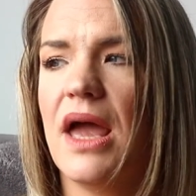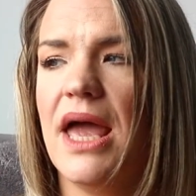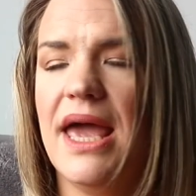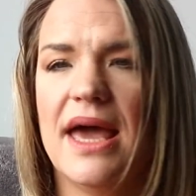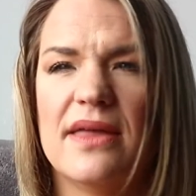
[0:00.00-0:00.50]

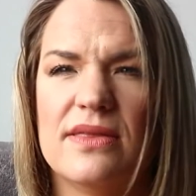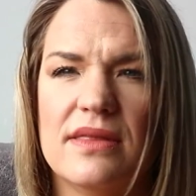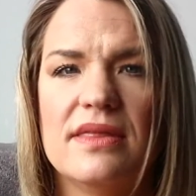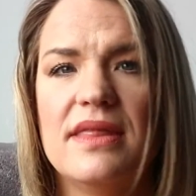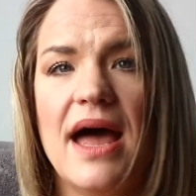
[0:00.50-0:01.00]

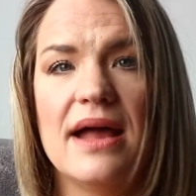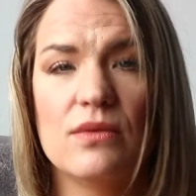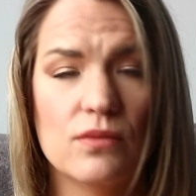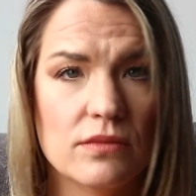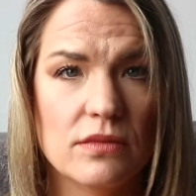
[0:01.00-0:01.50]
And that
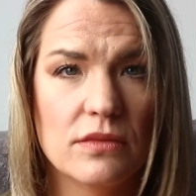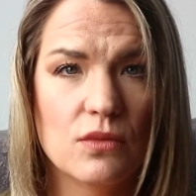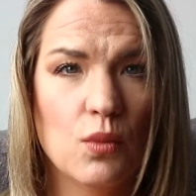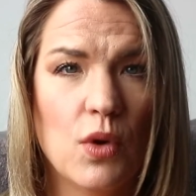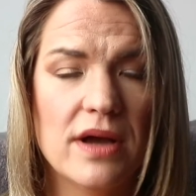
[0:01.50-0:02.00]

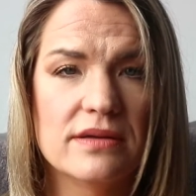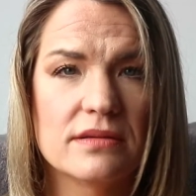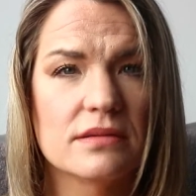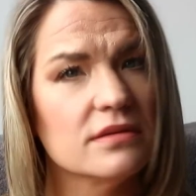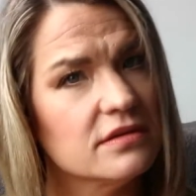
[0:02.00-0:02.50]
was,
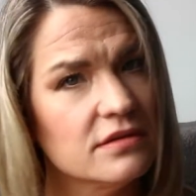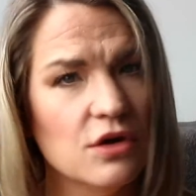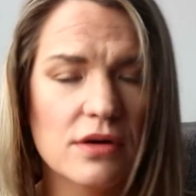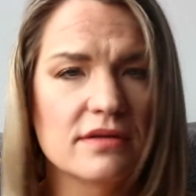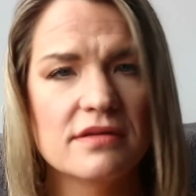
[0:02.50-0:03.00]

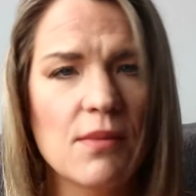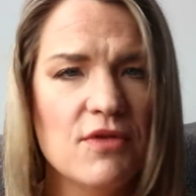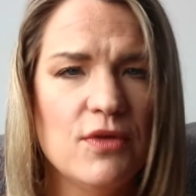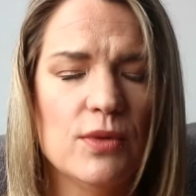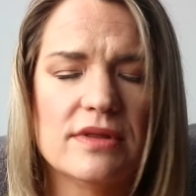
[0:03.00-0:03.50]
some
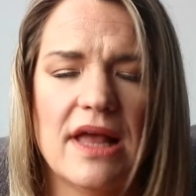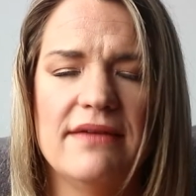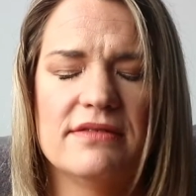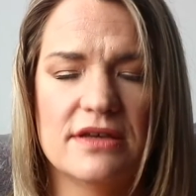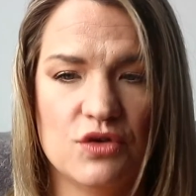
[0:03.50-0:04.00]
of it was
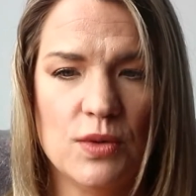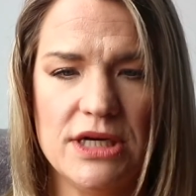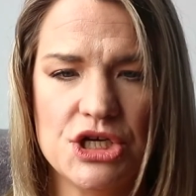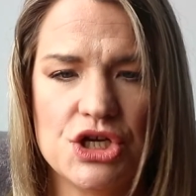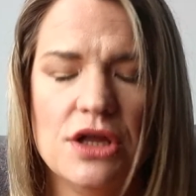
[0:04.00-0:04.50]
life
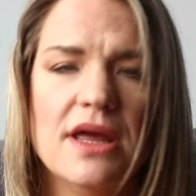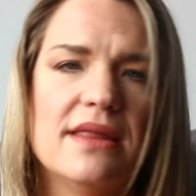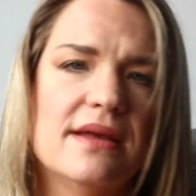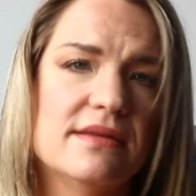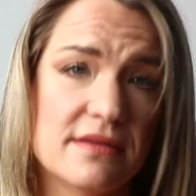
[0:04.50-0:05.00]
situational,
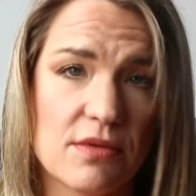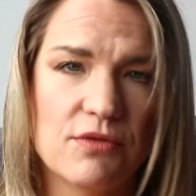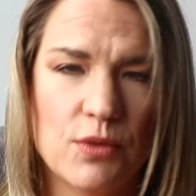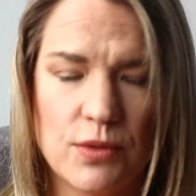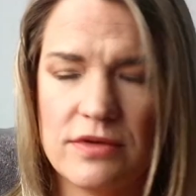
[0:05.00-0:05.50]
and then
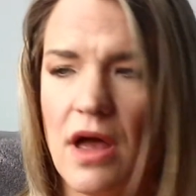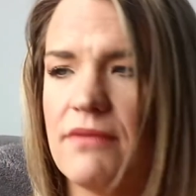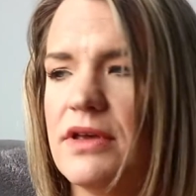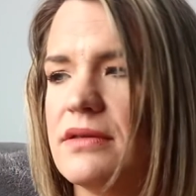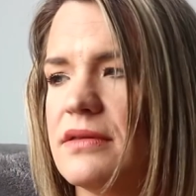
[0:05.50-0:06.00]
some of it was
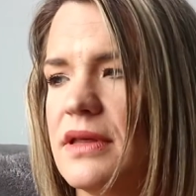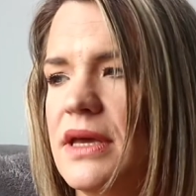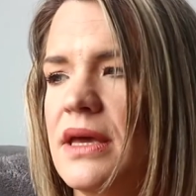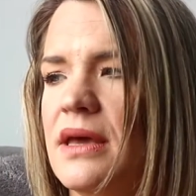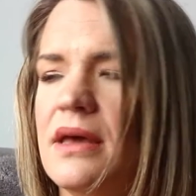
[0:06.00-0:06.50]

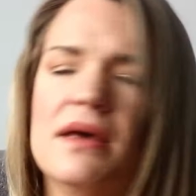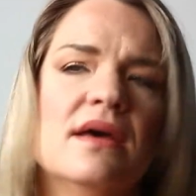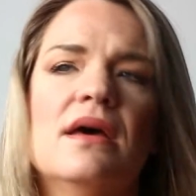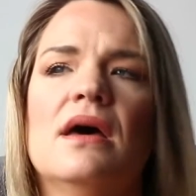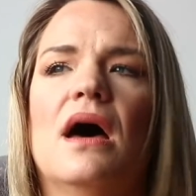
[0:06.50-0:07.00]
obviously
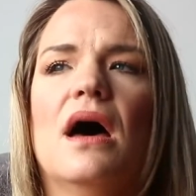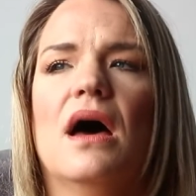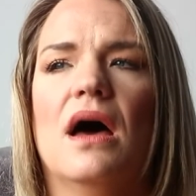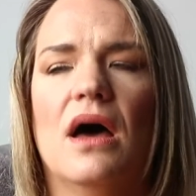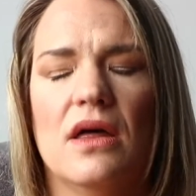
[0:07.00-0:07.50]

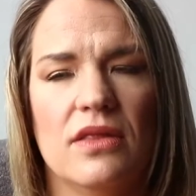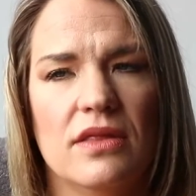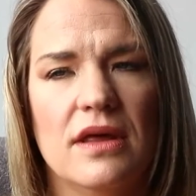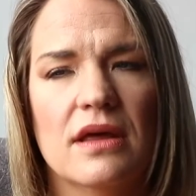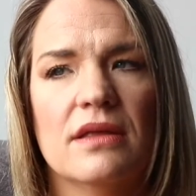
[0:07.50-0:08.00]

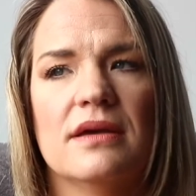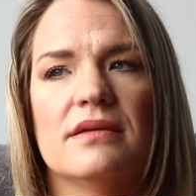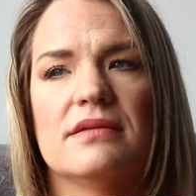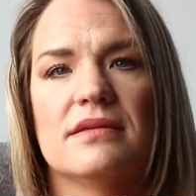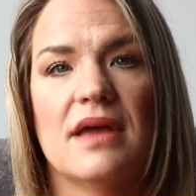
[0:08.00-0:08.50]
the
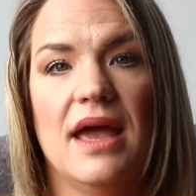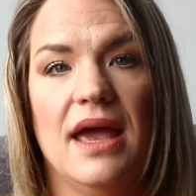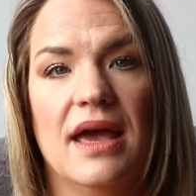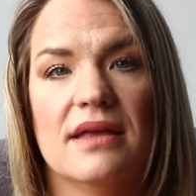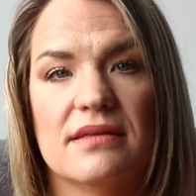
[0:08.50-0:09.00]
illness
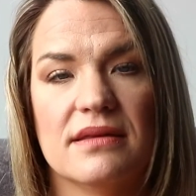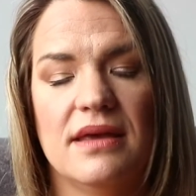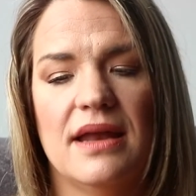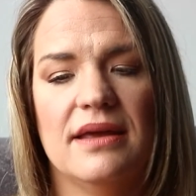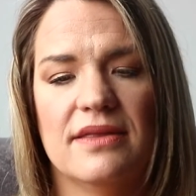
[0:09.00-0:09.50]
and
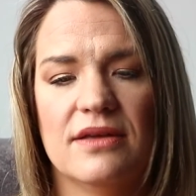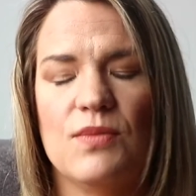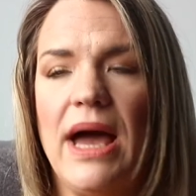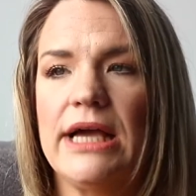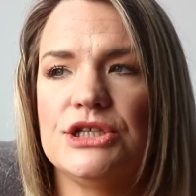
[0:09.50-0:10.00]
getting things
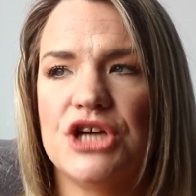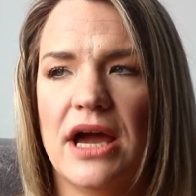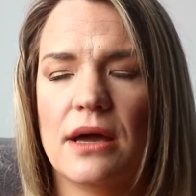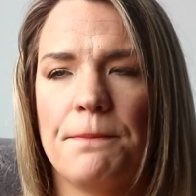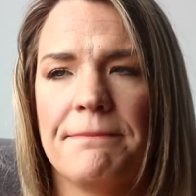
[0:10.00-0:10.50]
back in
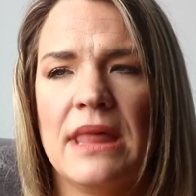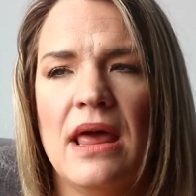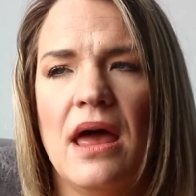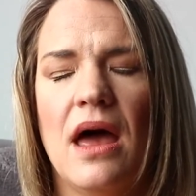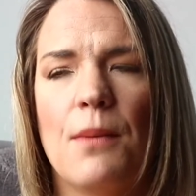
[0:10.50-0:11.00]
check.
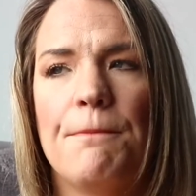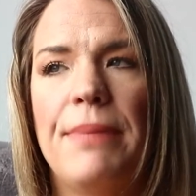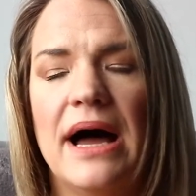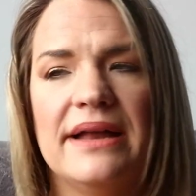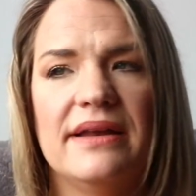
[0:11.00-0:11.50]

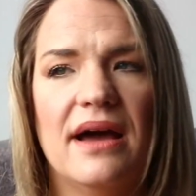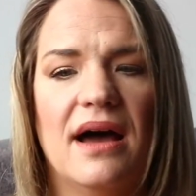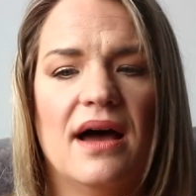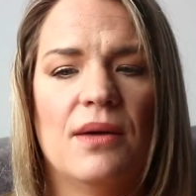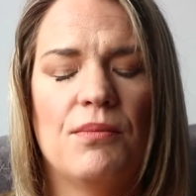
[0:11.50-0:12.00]
But
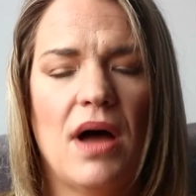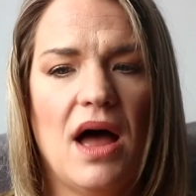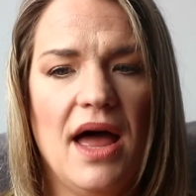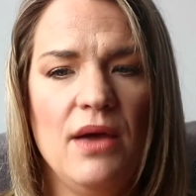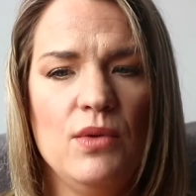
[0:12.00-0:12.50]

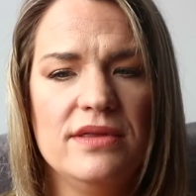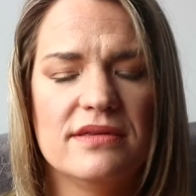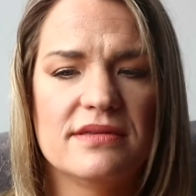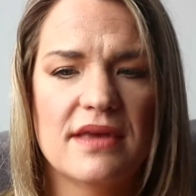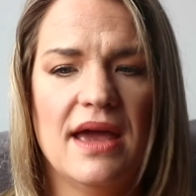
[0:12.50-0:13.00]
I would
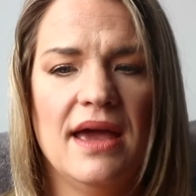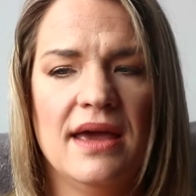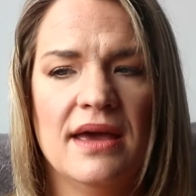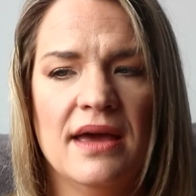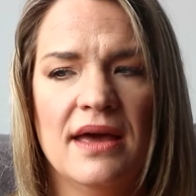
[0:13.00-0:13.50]

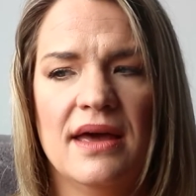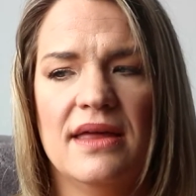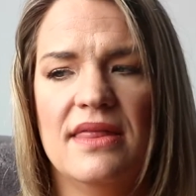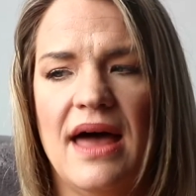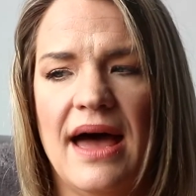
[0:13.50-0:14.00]
say
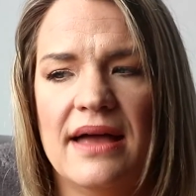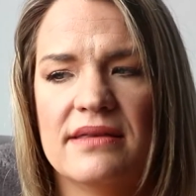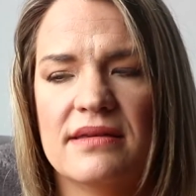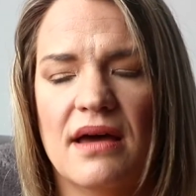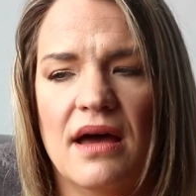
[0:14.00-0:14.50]

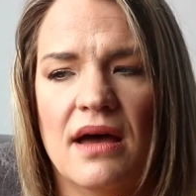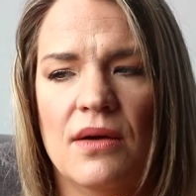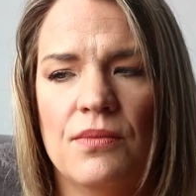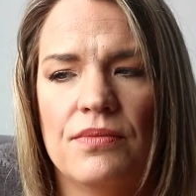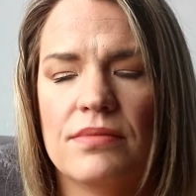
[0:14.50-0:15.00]
that
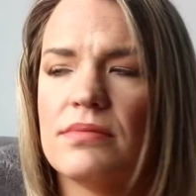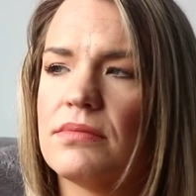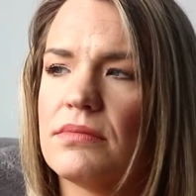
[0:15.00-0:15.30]
I